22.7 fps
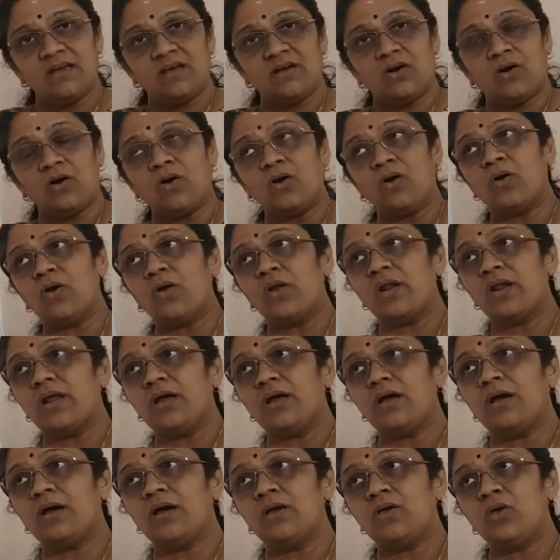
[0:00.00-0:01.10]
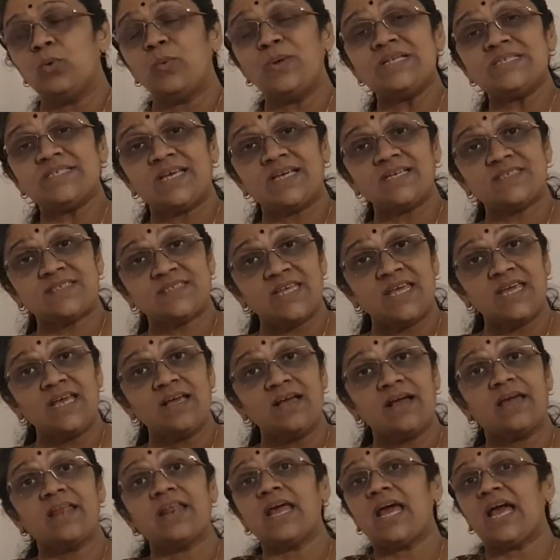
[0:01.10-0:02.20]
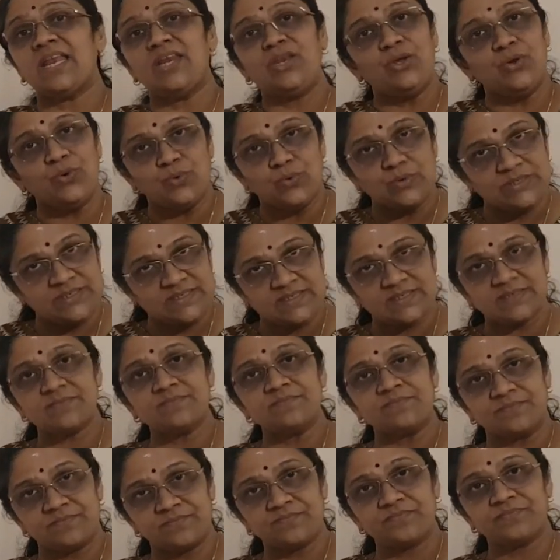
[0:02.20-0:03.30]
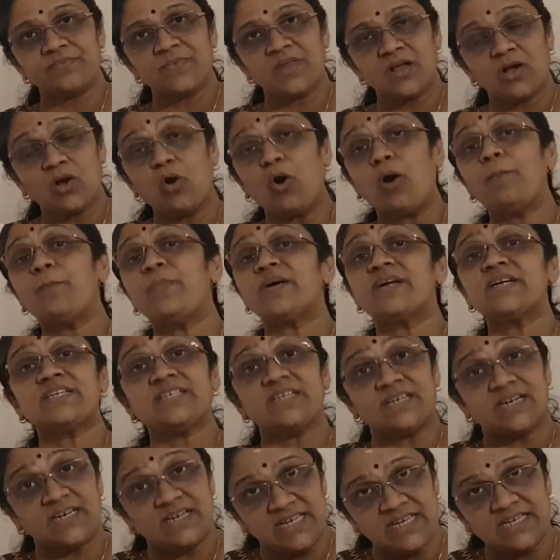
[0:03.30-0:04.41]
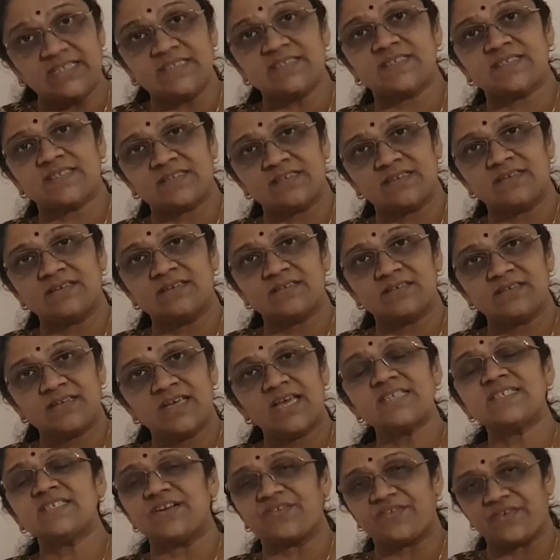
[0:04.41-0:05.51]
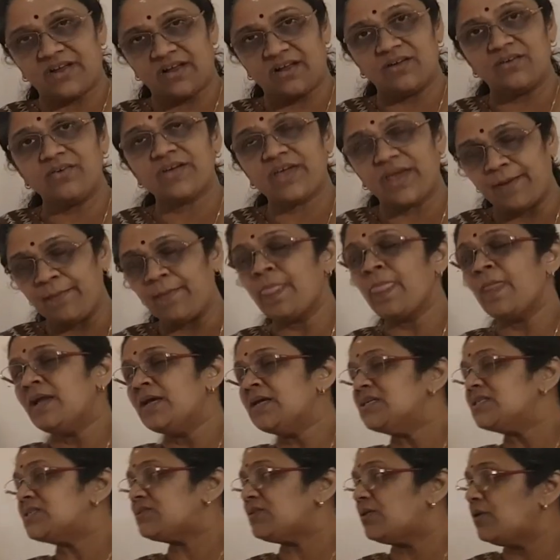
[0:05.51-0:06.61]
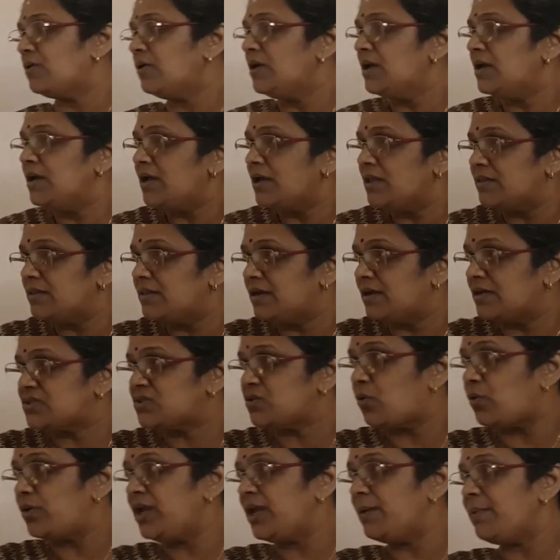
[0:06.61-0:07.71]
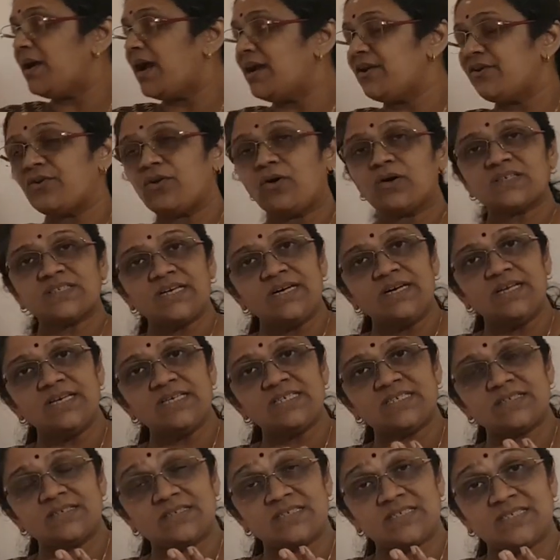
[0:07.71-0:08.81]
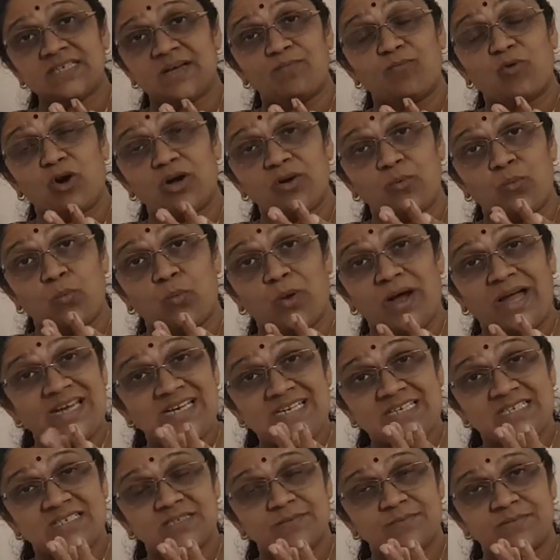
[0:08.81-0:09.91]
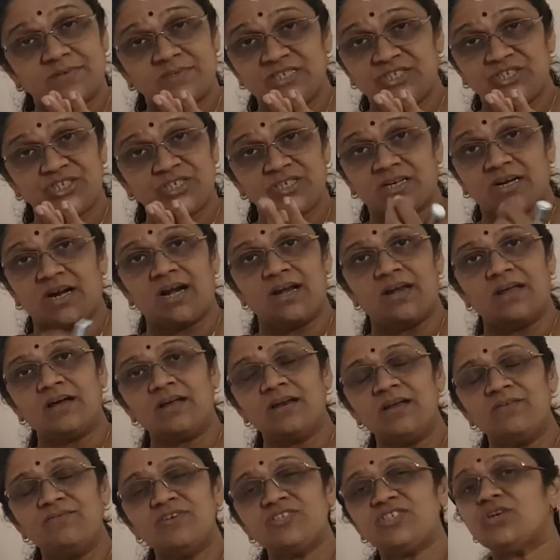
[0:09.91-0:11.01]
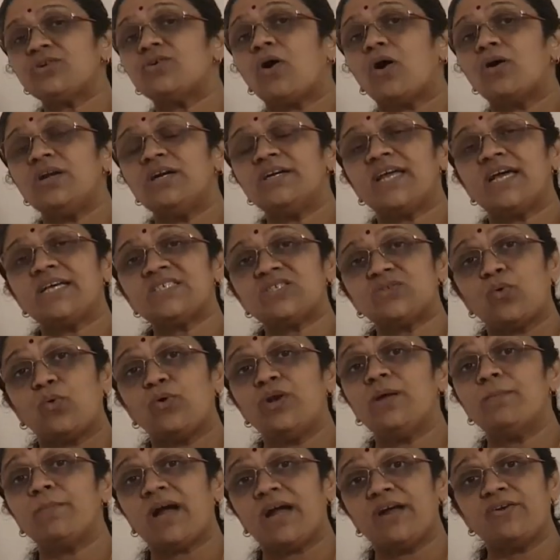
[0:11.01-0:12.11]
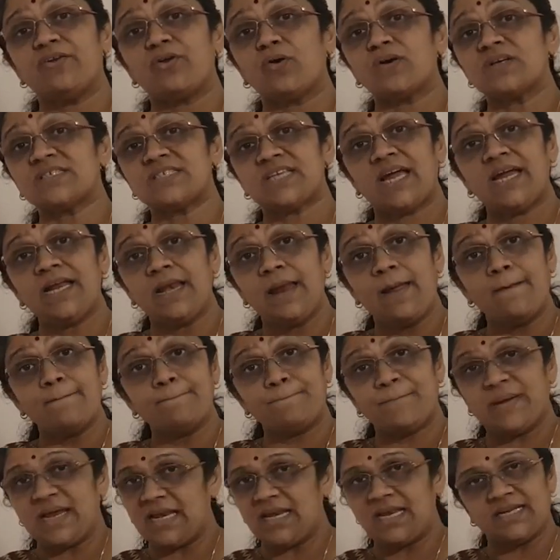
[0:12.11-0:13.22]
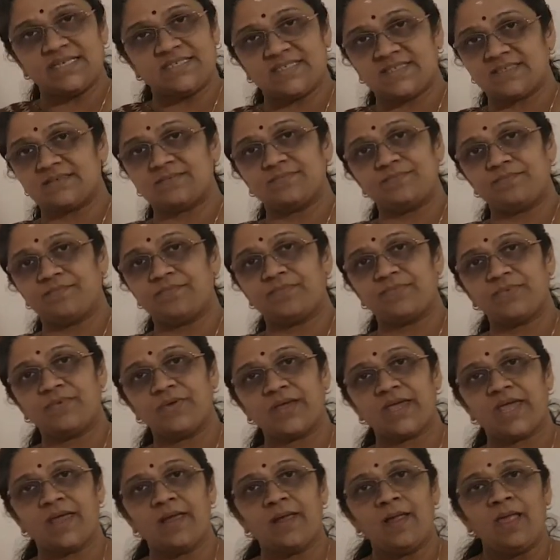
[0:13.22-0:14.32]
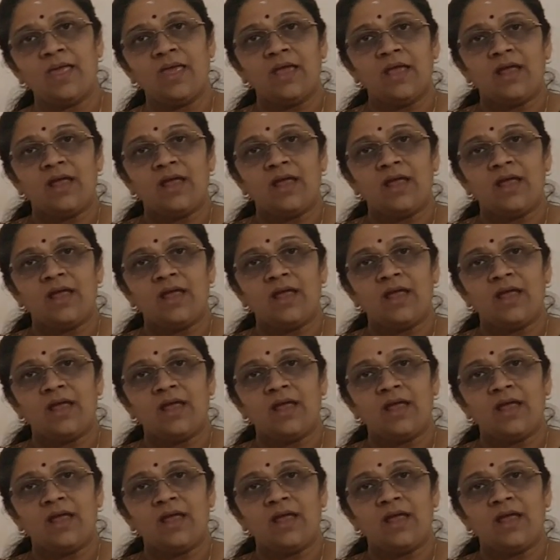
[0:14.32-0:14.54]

or you will say zinc granules, copper turnings, etc. Okay, so the sodium hydroxide is somewhat whitish in color, which you call it as sodium hydroxide pellets. Okay.